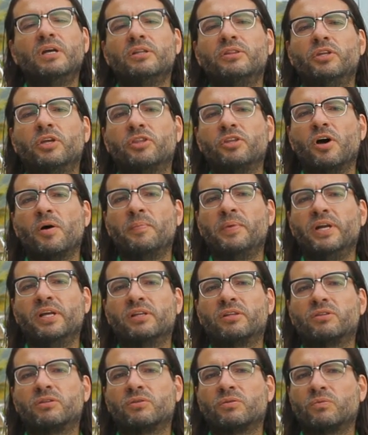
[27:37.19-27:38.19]
the
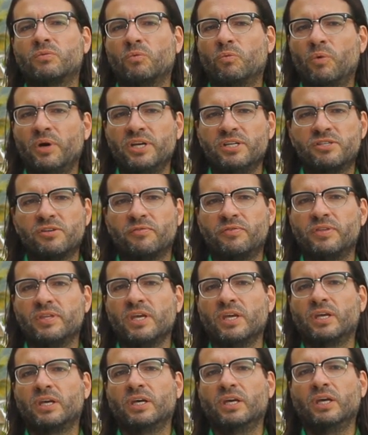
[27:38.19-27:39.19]
dominant ways of
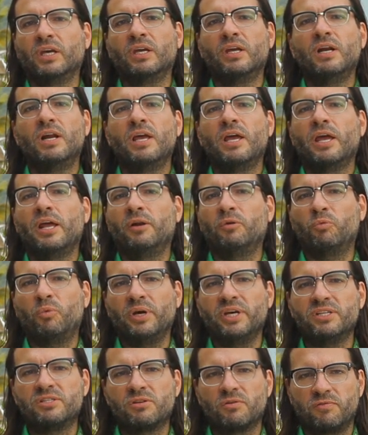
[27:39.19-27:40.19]
thinking and
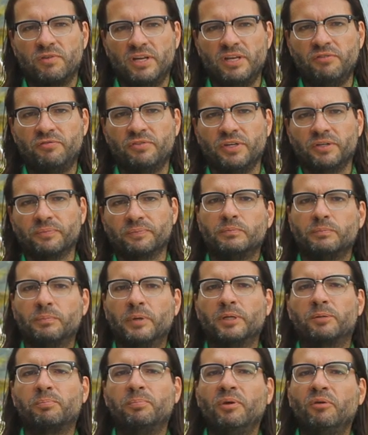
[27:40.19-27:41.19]
ways of living.
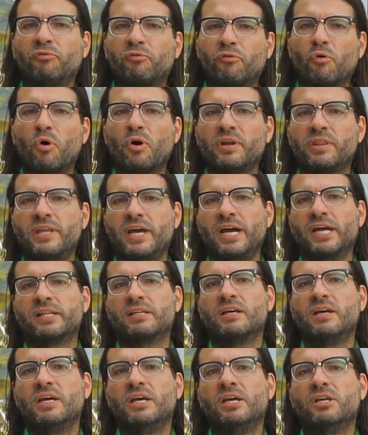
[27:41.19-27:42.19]
But before that,
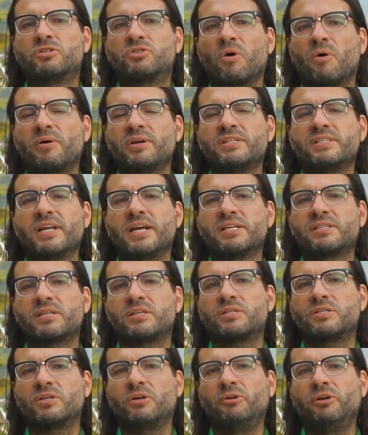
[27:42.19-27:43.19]
it's always
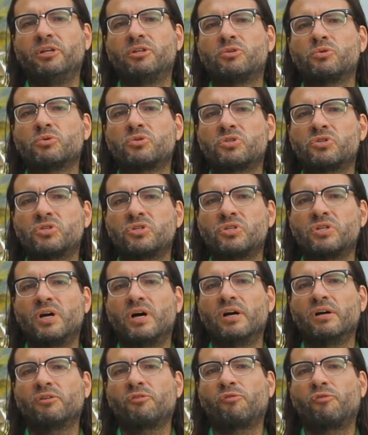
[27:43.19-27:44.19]
necessary to
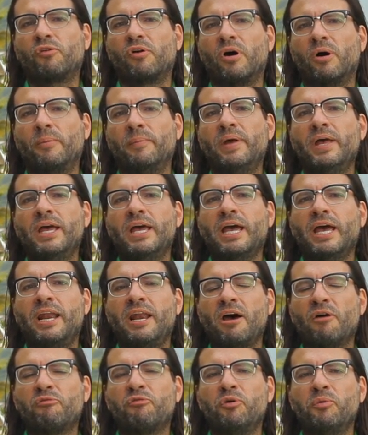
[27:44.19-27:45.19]
start from an
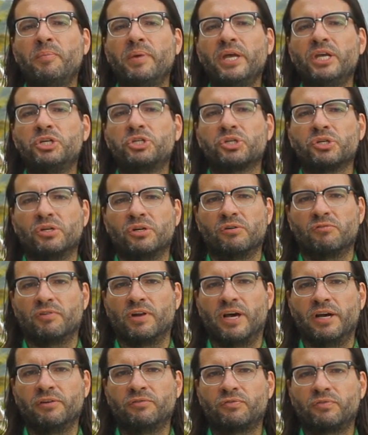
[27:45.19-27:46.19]
affirmation of
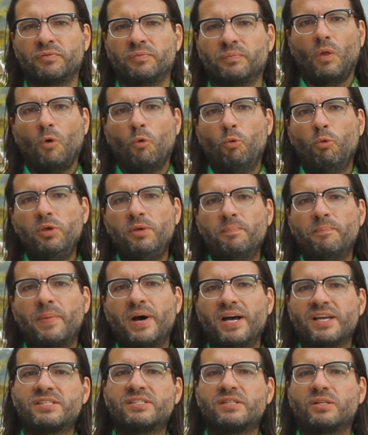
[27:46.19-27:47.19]
life. We
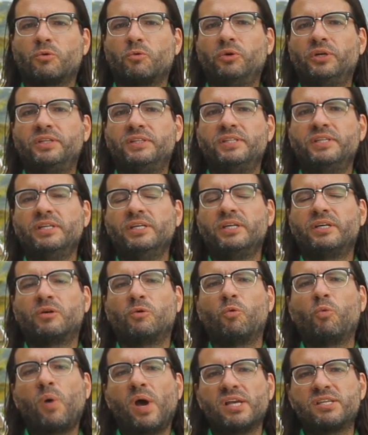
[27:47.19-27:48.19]
must critique
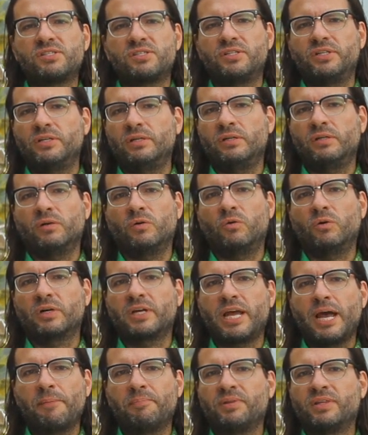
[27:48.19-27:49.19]
Western or
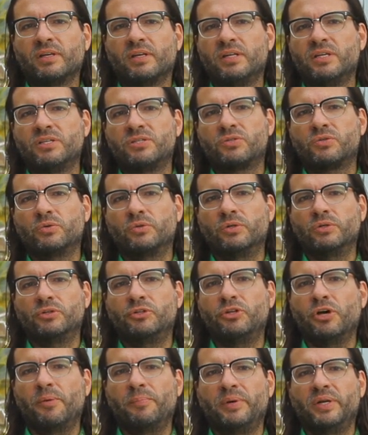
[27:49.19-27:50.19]
capitalist or
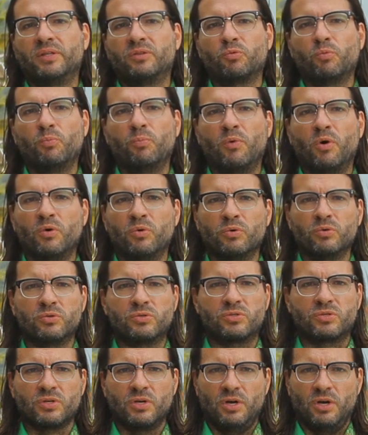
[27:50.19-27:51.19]
dominant
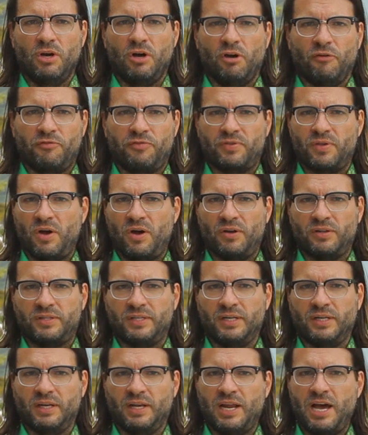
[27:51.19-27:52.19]
modes of thought
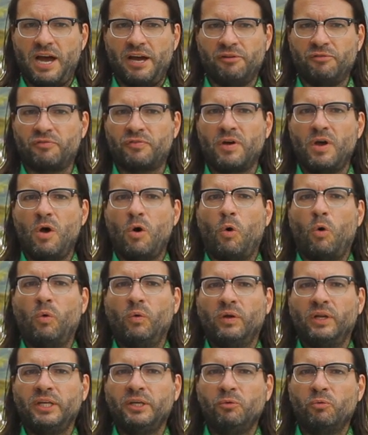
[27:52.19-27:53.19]
and life
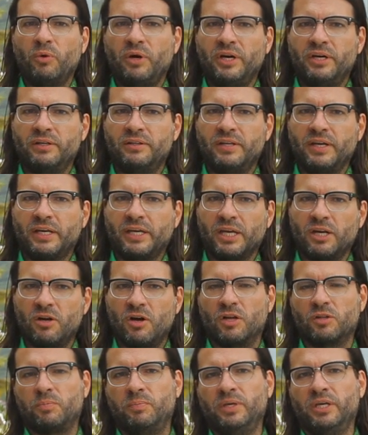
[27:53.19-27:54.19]
only where they
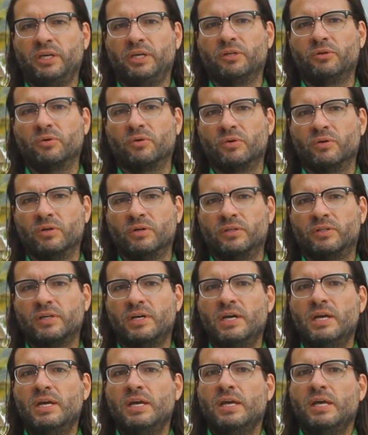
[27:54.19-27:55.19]
cannot be ignored
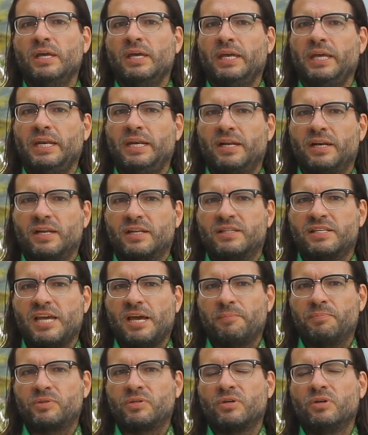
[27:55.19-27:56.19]
in an
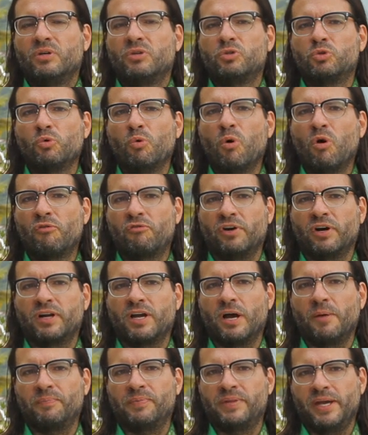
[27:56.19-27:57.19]
attempt to
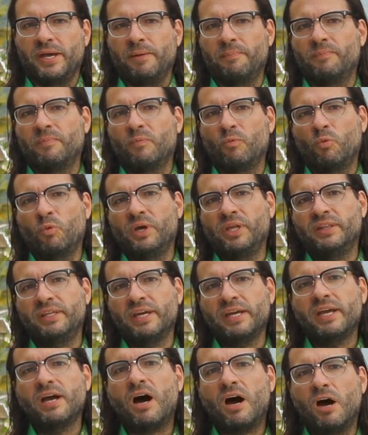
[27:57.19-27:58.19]
overcome them when
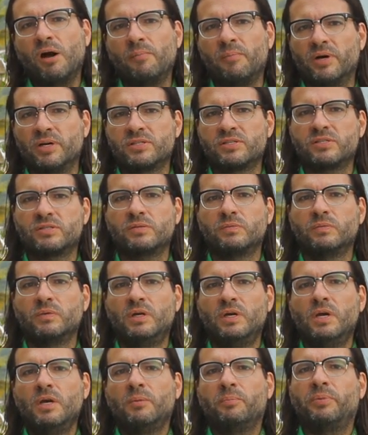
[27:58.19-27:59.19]
they harm us.
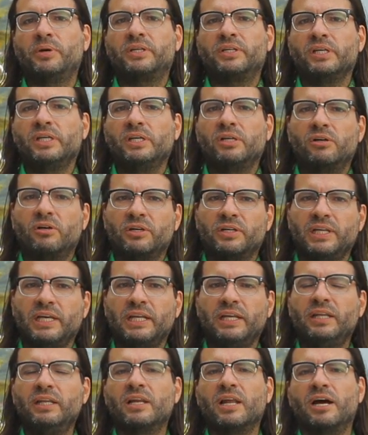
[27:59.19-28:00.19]
But in our
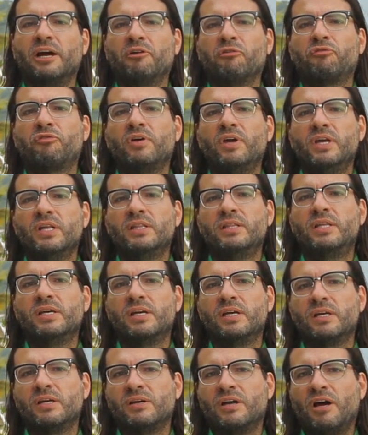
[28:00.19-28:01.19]
daily life, the